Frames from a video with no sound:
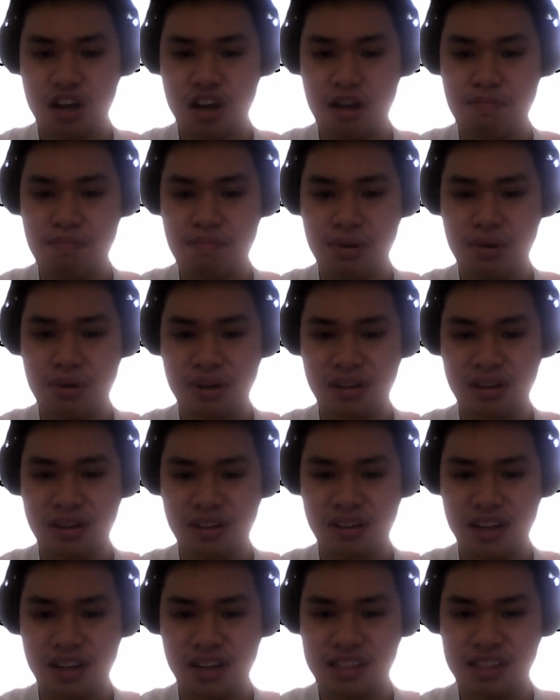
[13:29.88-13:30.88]
A port
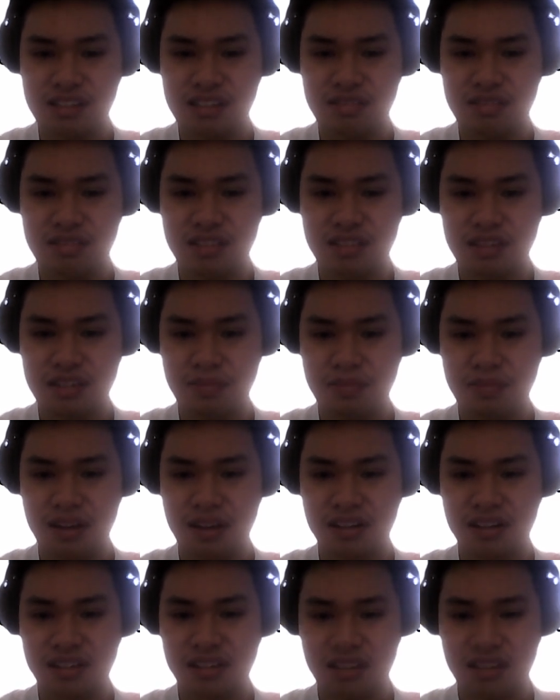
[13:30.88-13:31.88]
on S2 is
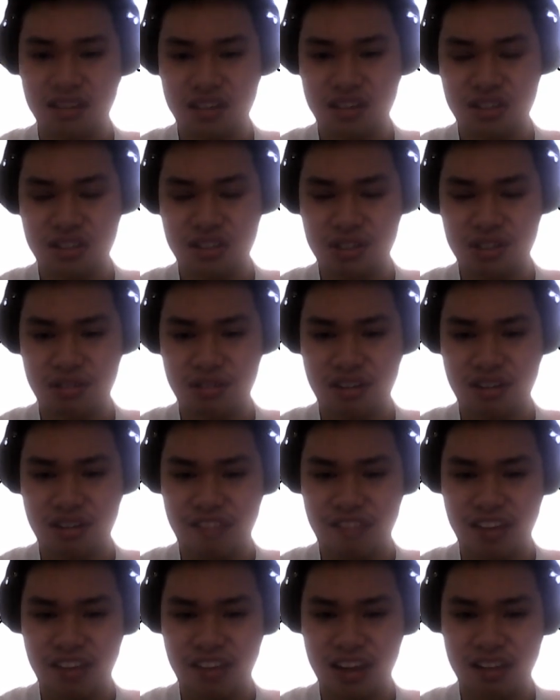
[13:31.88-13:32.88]
blocked, so
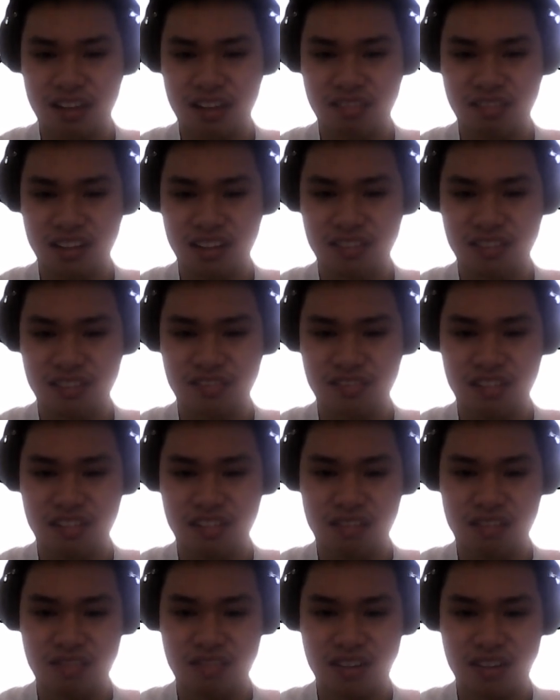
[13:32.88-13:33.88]
traffic can only
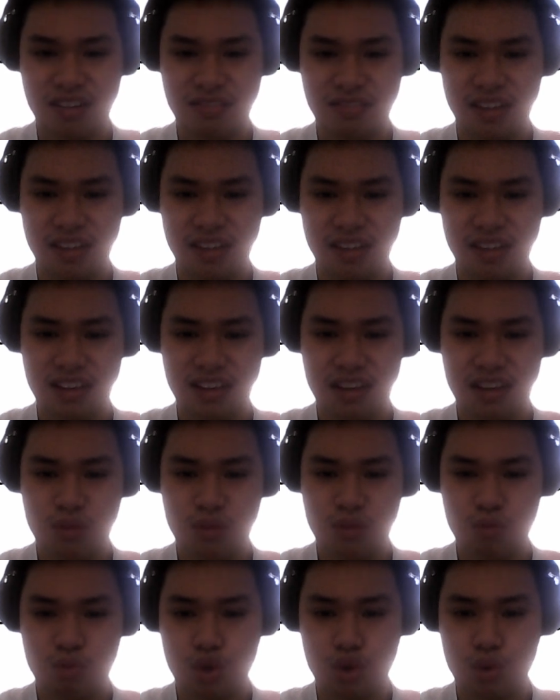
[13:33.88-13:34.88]
flow one way
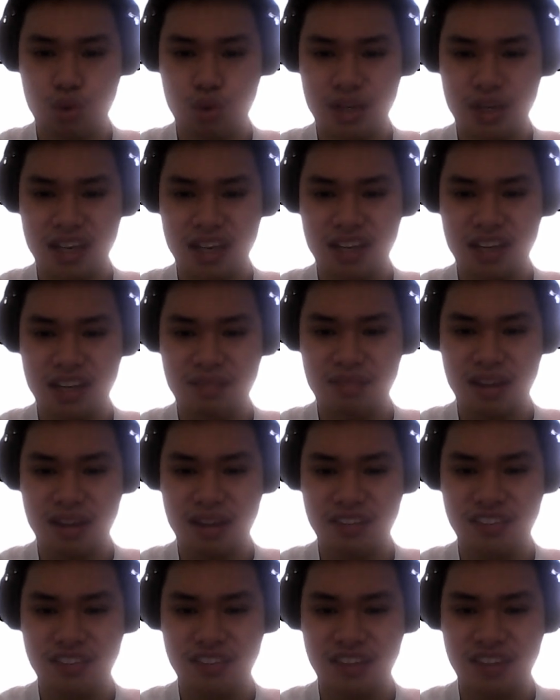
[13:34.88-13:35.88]
between any
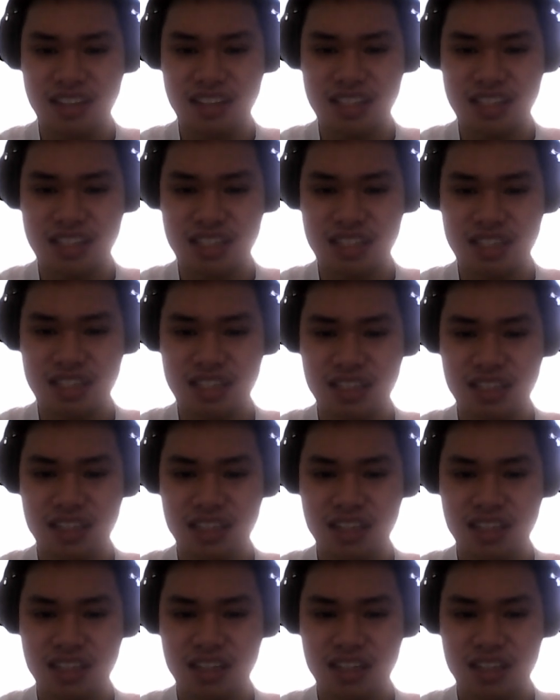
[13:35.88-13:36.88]
pair of devices.
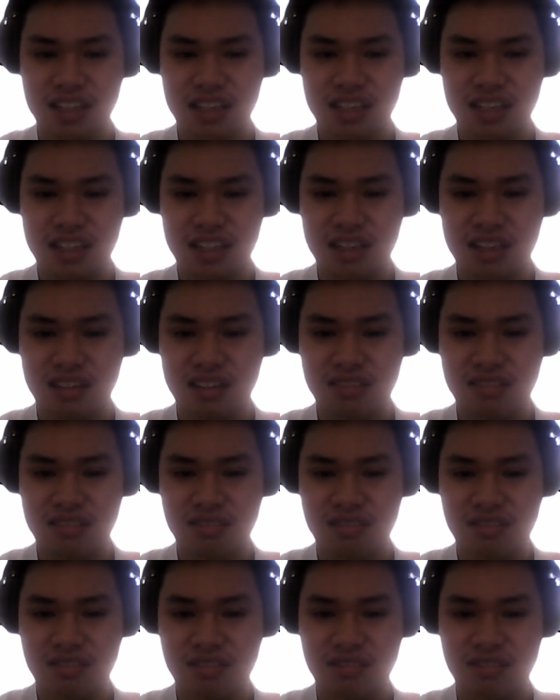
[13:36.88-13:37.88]

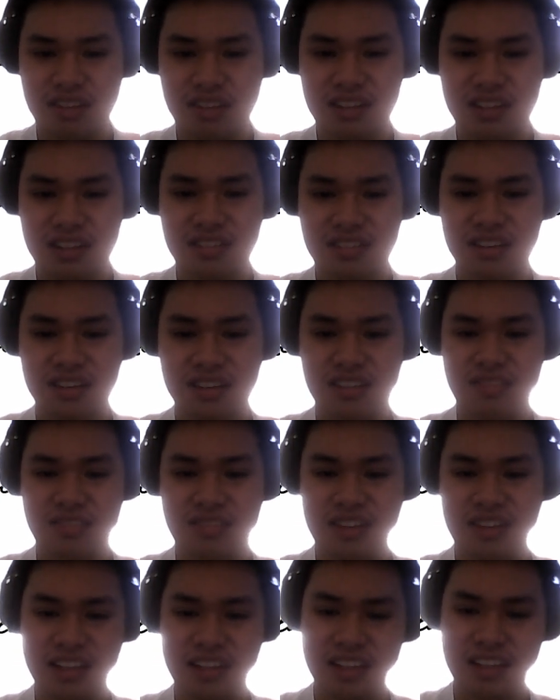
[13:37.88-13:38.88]
When trunk
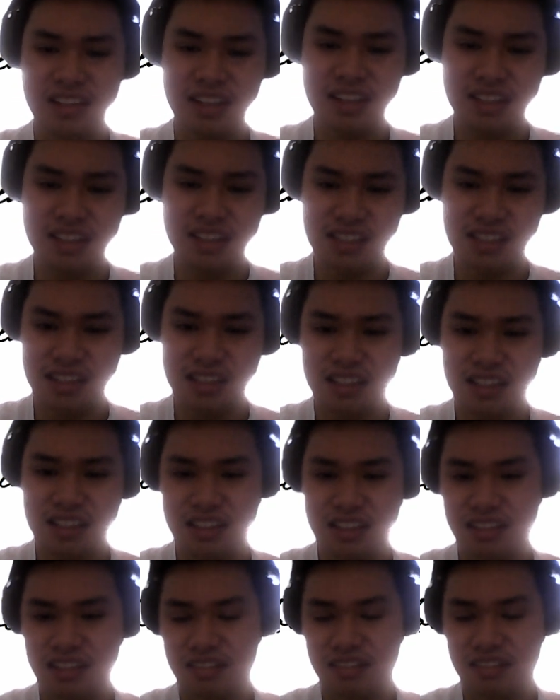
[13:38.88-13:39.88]
1 is
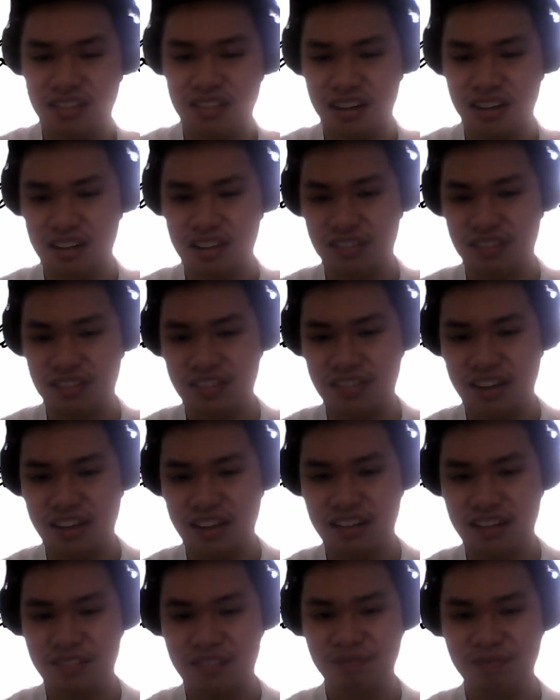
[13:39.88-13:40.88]
in critical
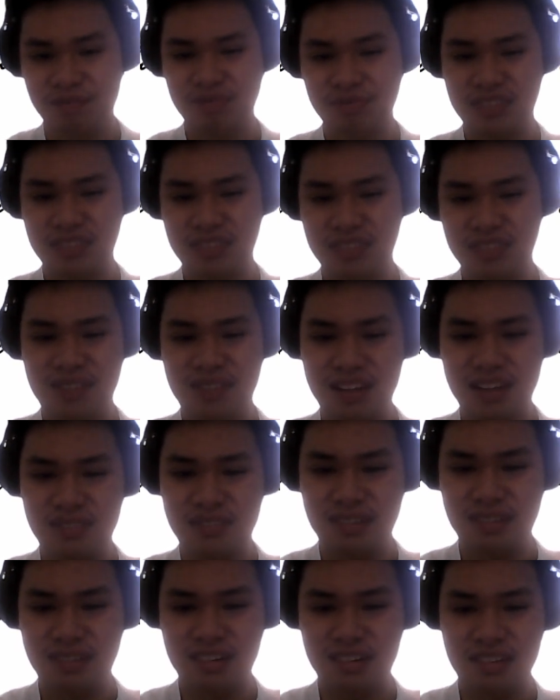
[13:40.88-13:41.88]
failure, the blocked
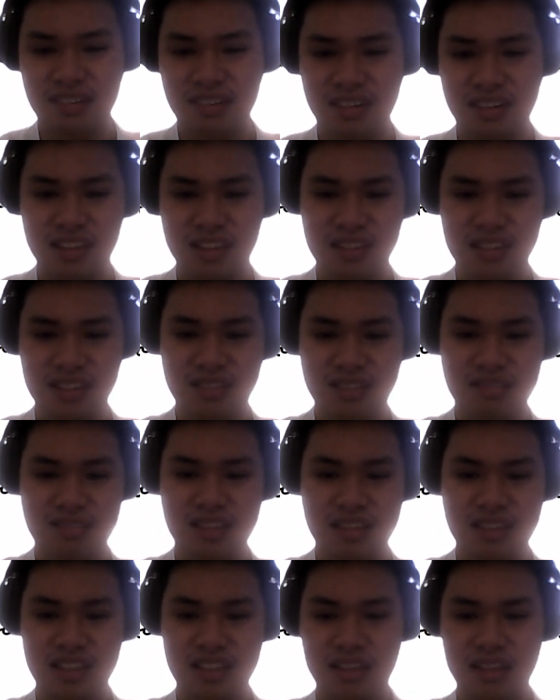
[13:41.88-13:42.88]
port on
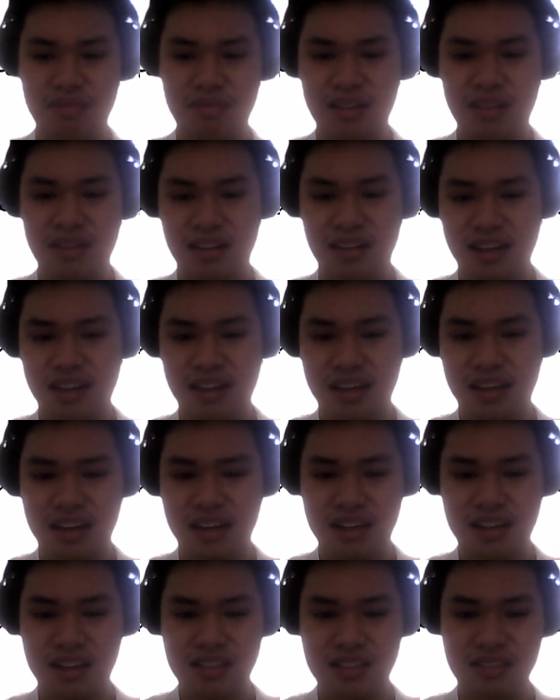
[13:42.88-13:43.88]
S2 is not blocked, and
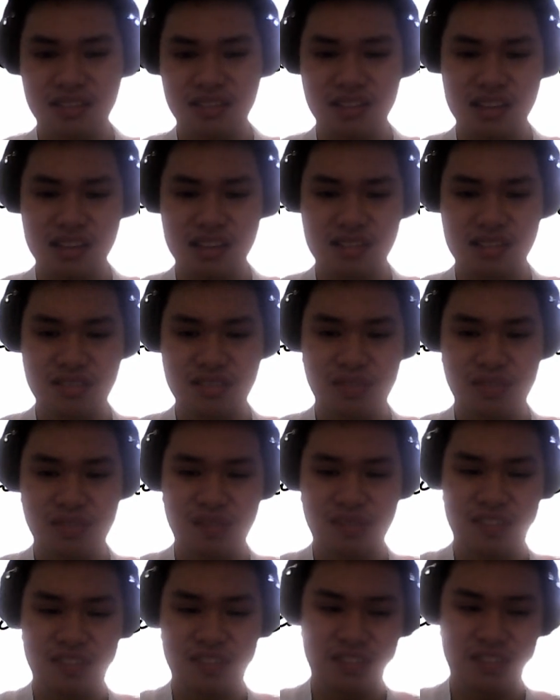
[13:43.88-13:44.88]
S2 and S3
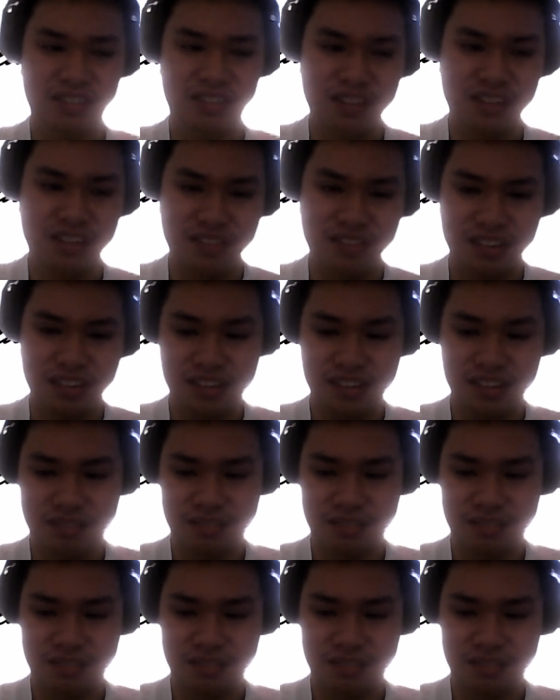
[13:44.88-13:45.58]
overflow with traffic.